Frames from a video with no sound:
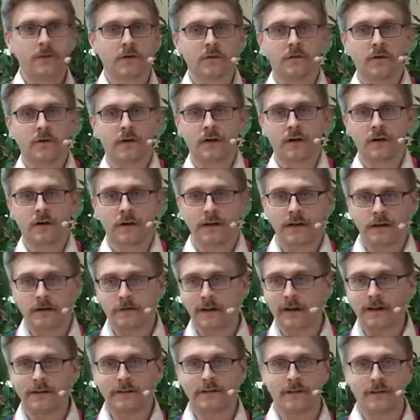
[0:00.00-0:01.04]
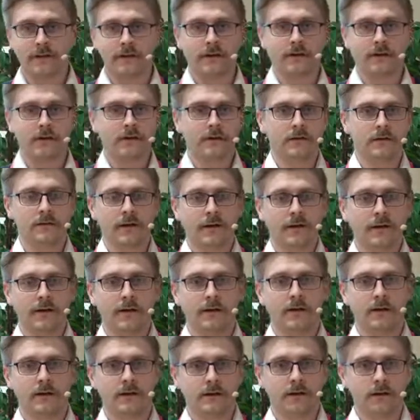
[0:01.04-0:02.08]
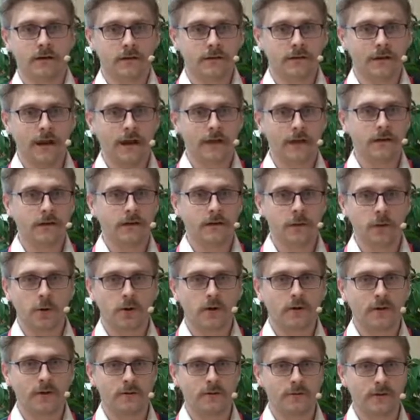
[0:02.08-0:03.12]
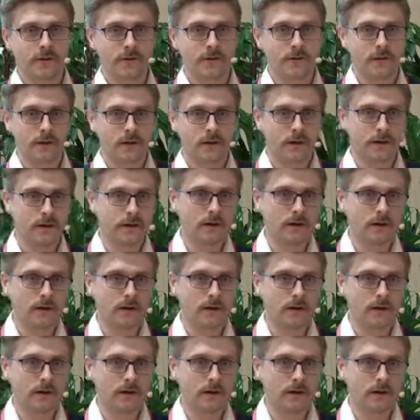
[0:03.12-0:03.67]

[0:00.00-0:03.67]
of a classic data journalistic